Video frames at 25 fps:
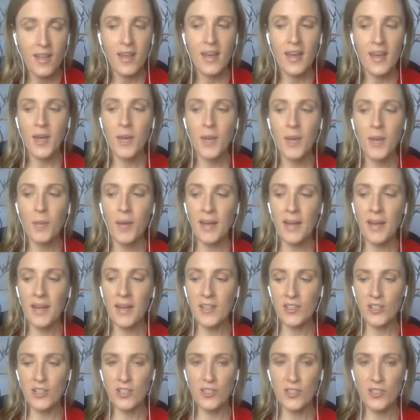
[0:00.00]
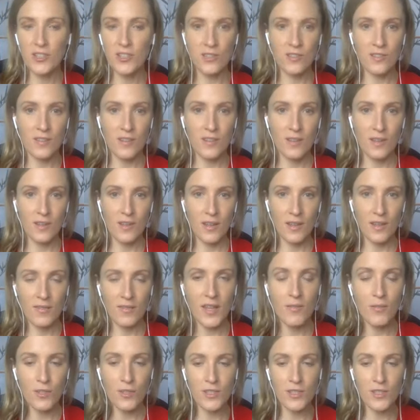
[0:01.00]
and actually just kind of
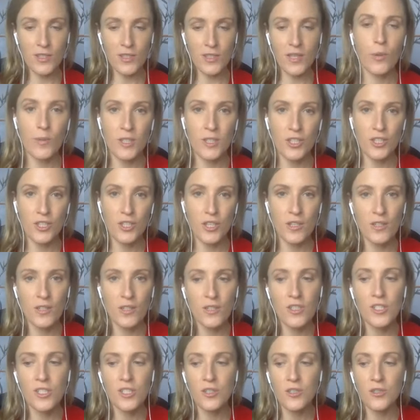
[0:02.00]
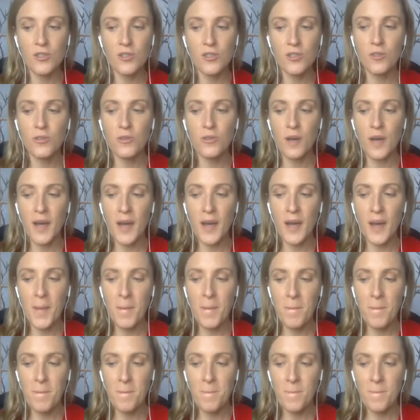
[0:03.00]
give yourself permission to
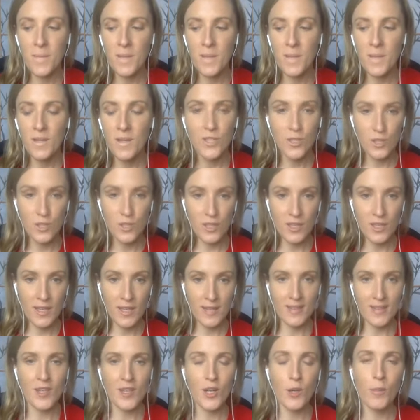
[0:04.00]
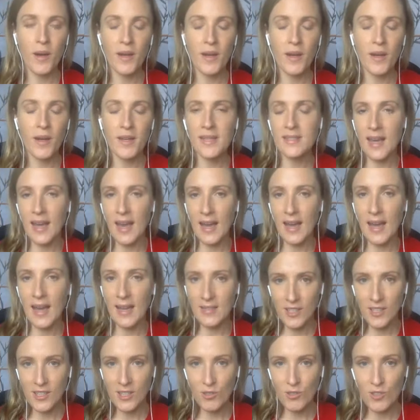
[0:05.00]
do the things that your body is
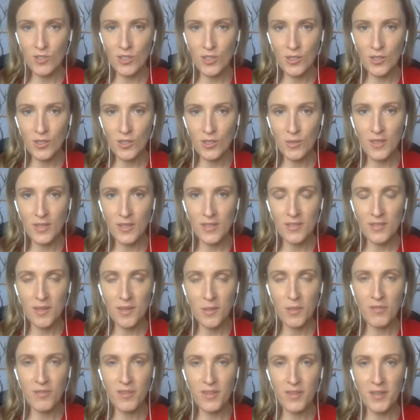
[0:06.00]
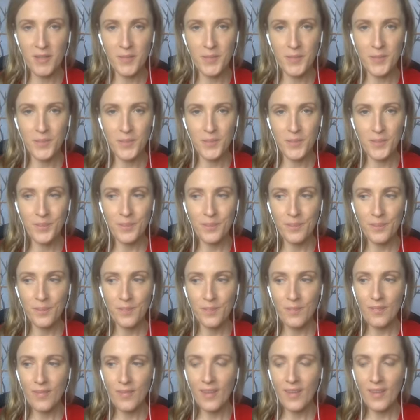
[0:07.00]
asking you to do this time of year.
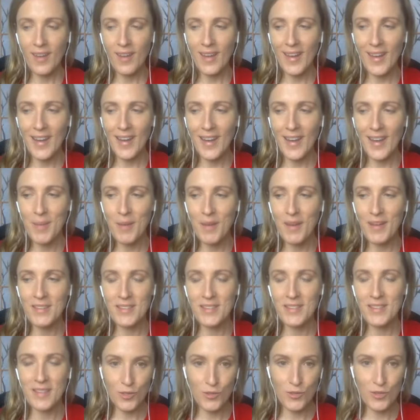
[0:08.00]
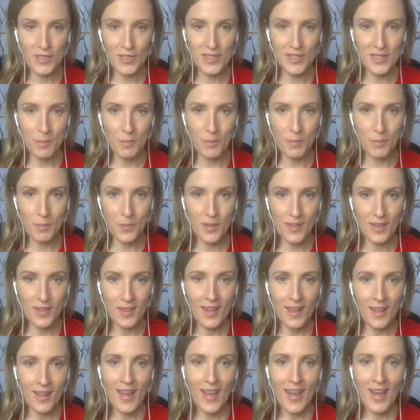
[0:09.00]
And it sounds really simple,
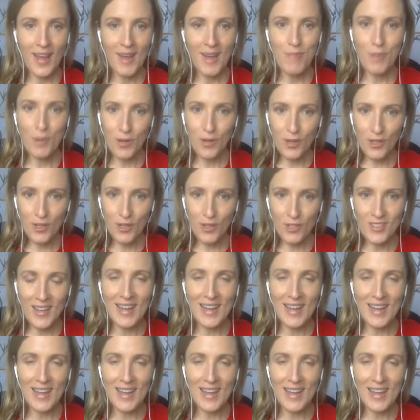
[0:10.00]
but